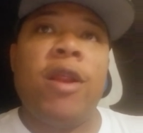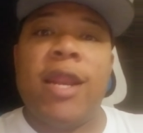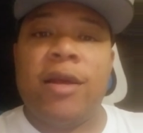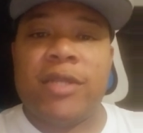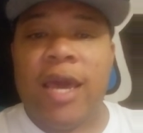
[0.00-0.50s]
And
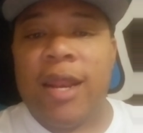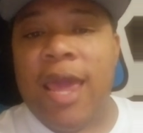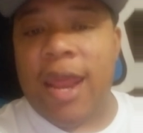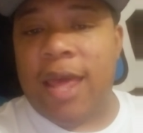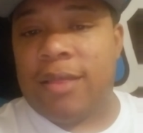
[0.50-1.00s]
outside of
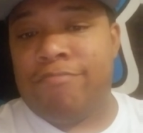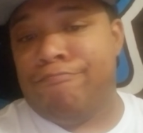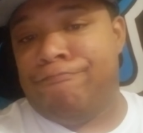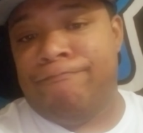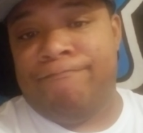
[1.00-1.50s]
that, I
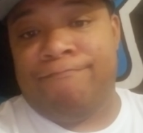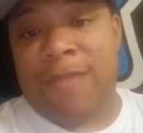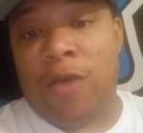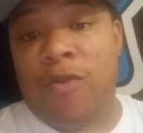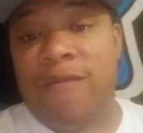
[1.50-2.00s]

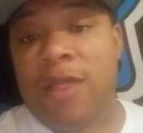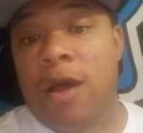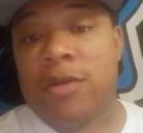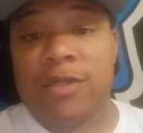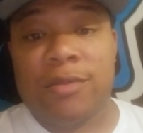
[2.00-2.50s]
think we've
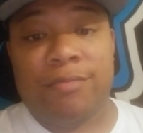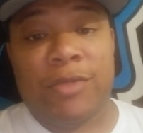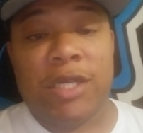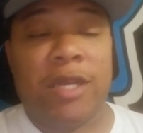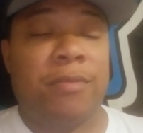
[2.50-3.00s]
lost
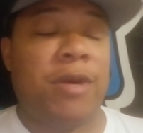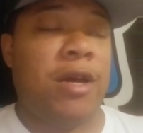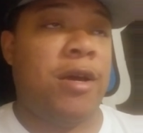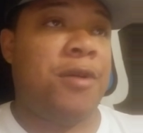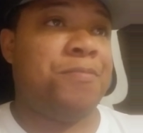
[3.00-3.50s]
to them.
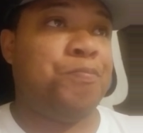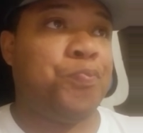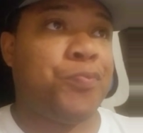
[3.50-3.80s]
Um,